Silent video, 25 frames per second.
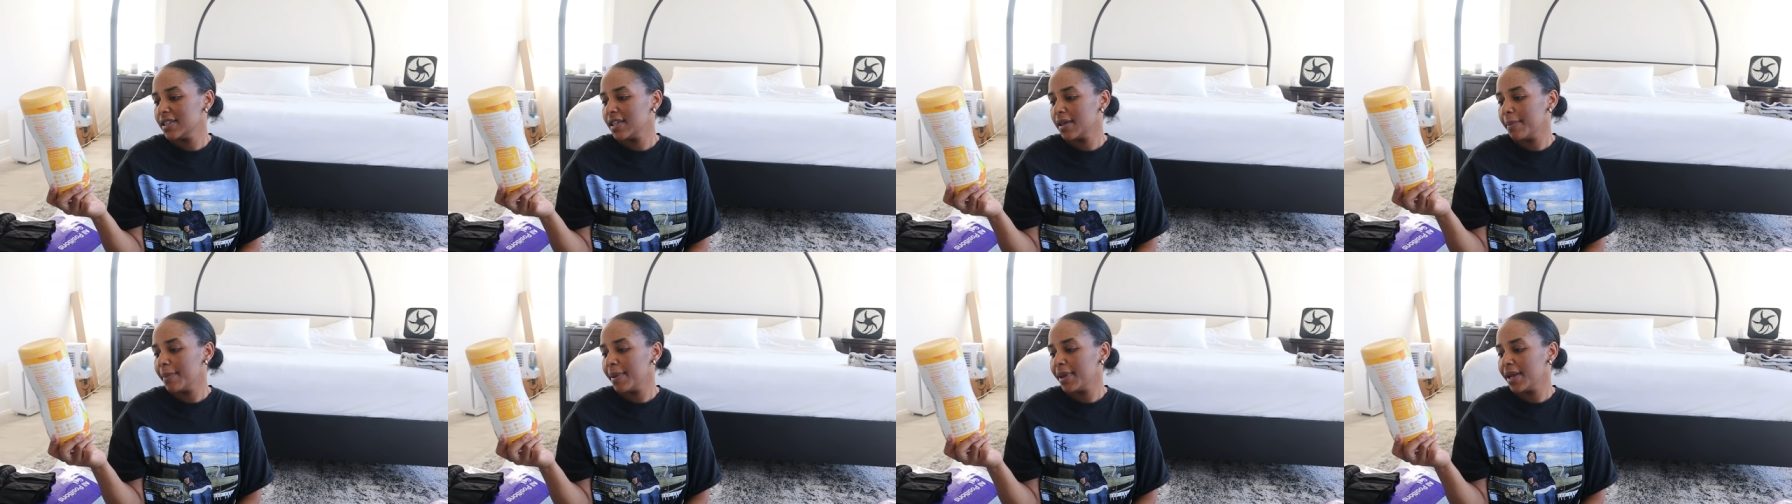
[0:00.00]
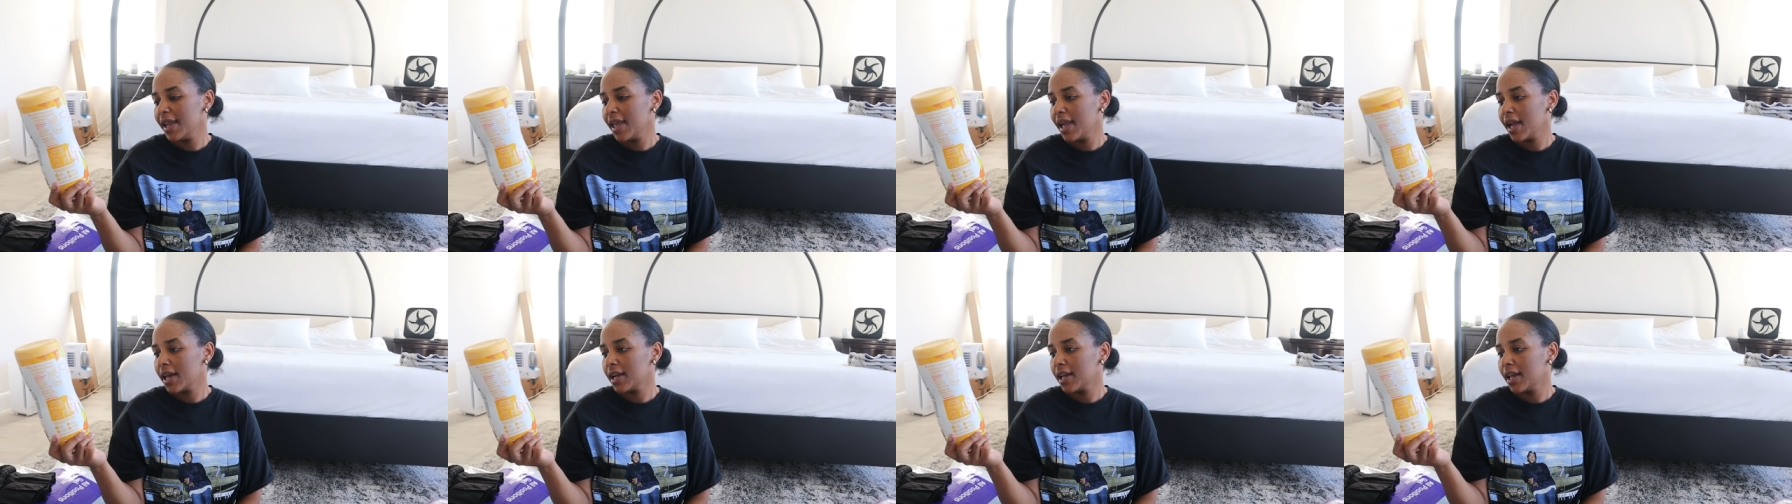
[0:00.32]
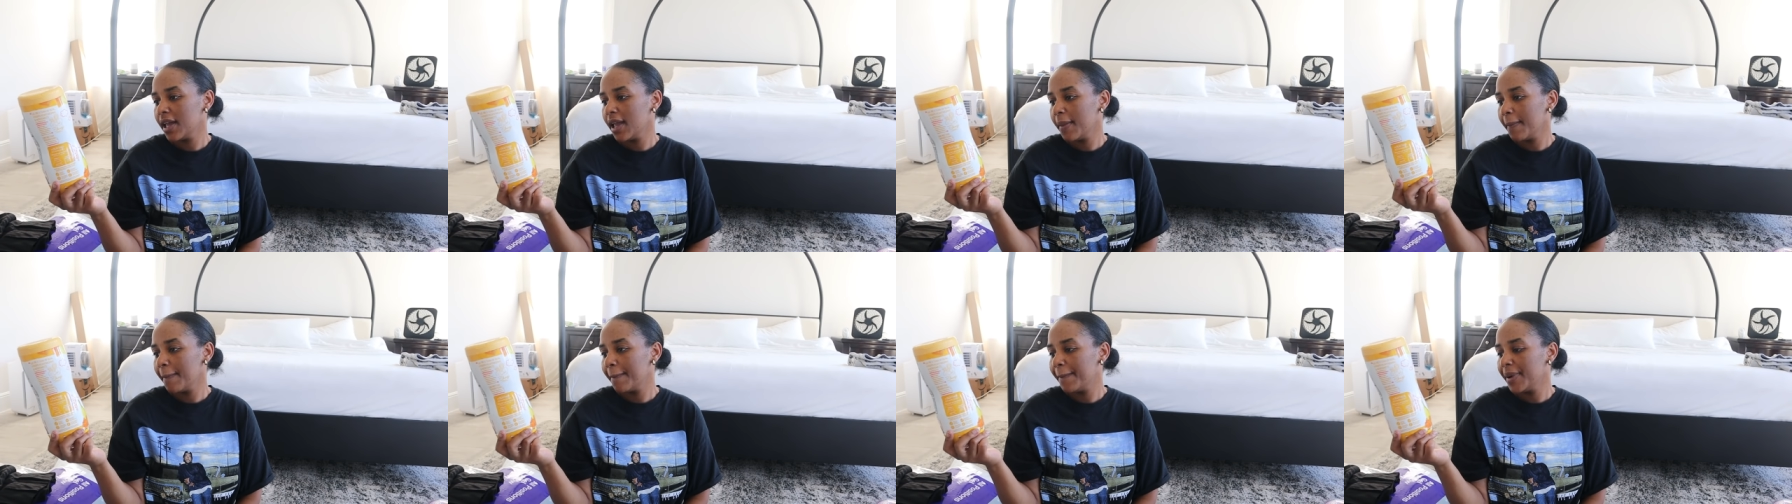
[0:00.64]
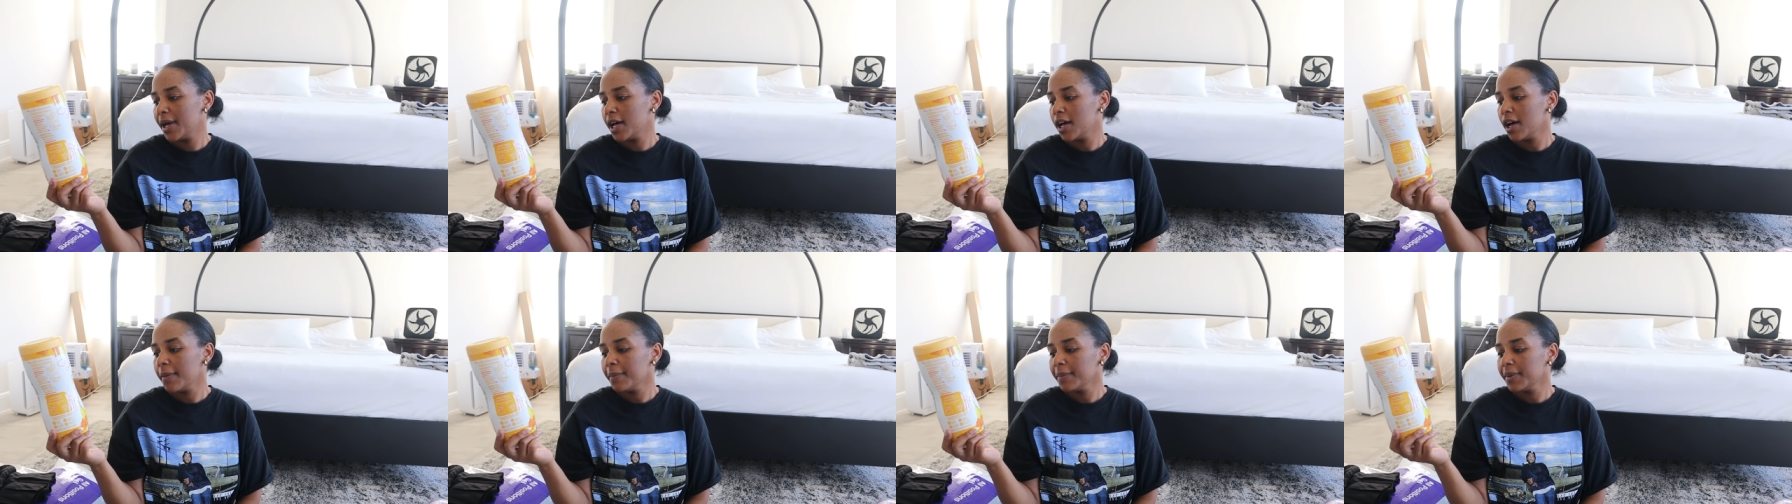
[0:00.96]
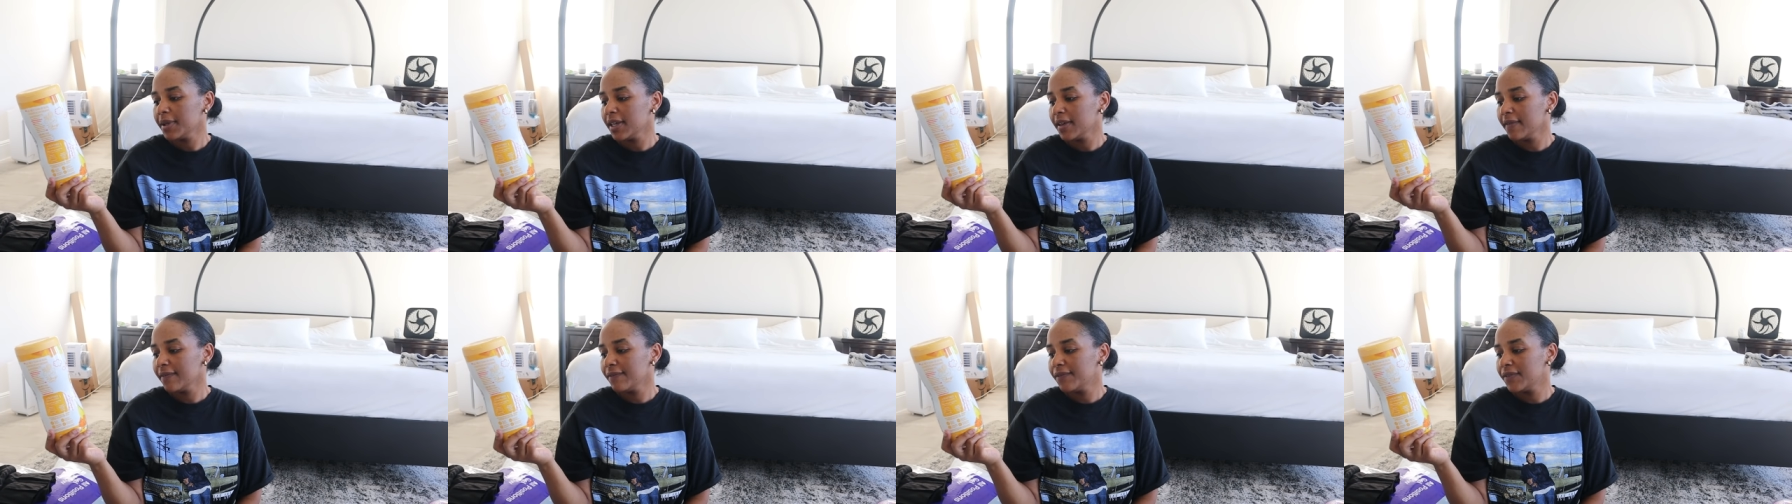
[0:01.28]
the banana and
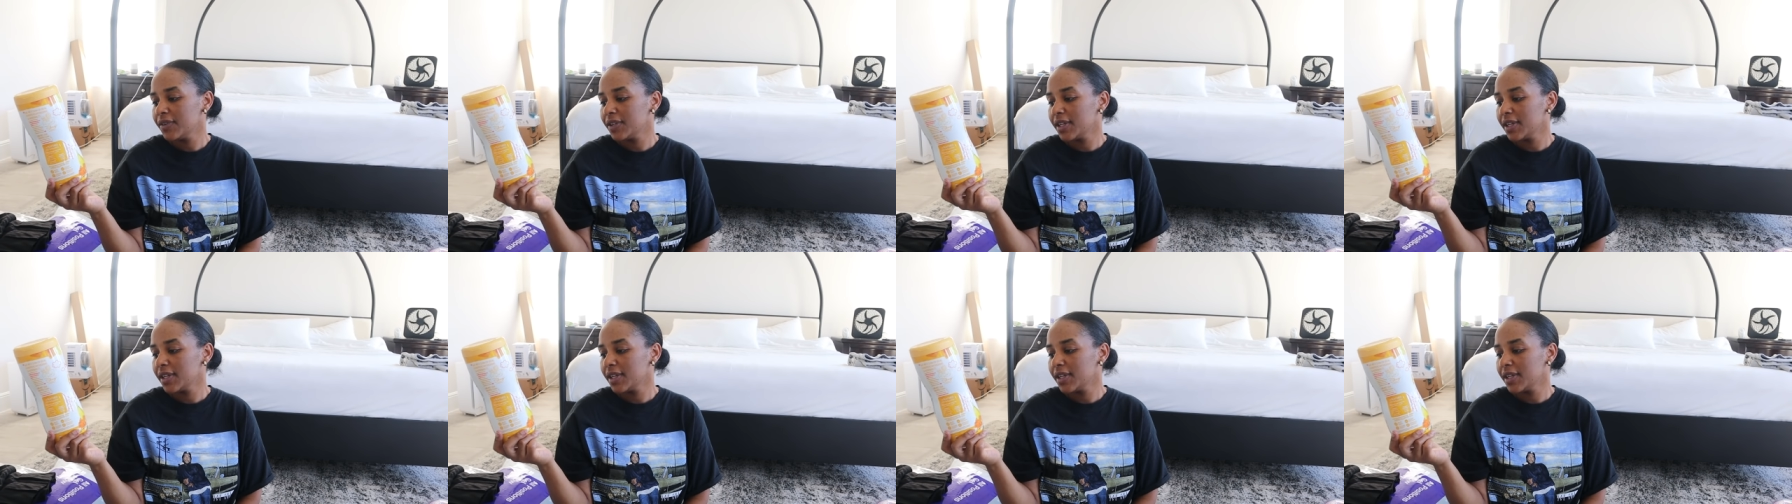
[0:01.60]
pumpkin